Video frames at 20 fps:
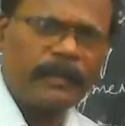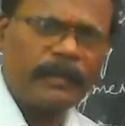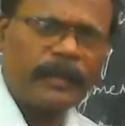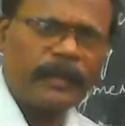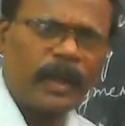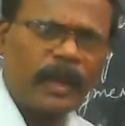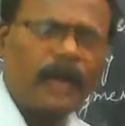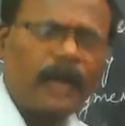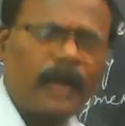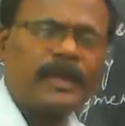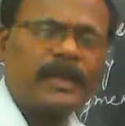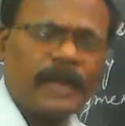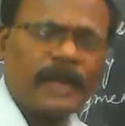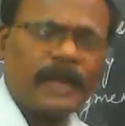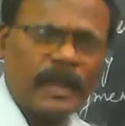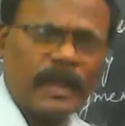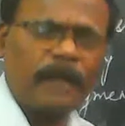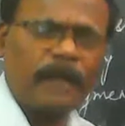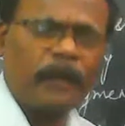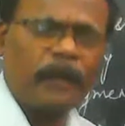or
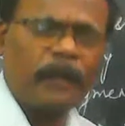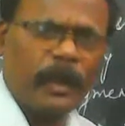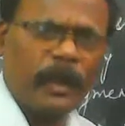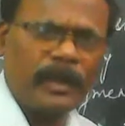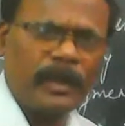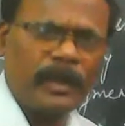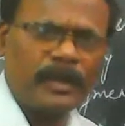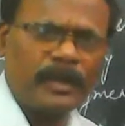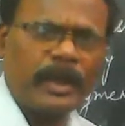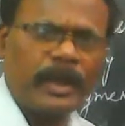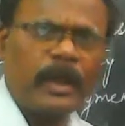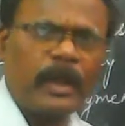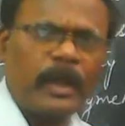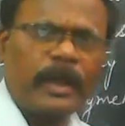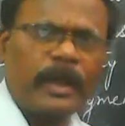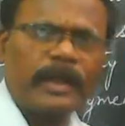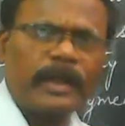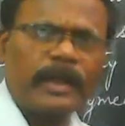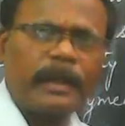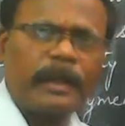general points
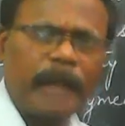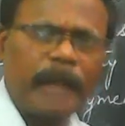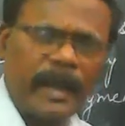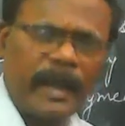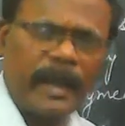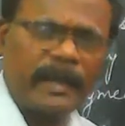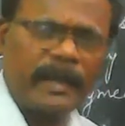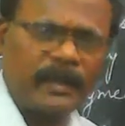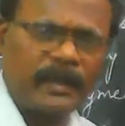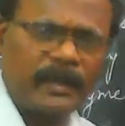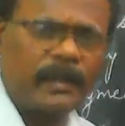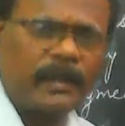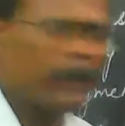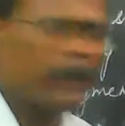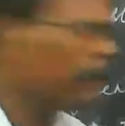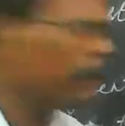regarding the banks,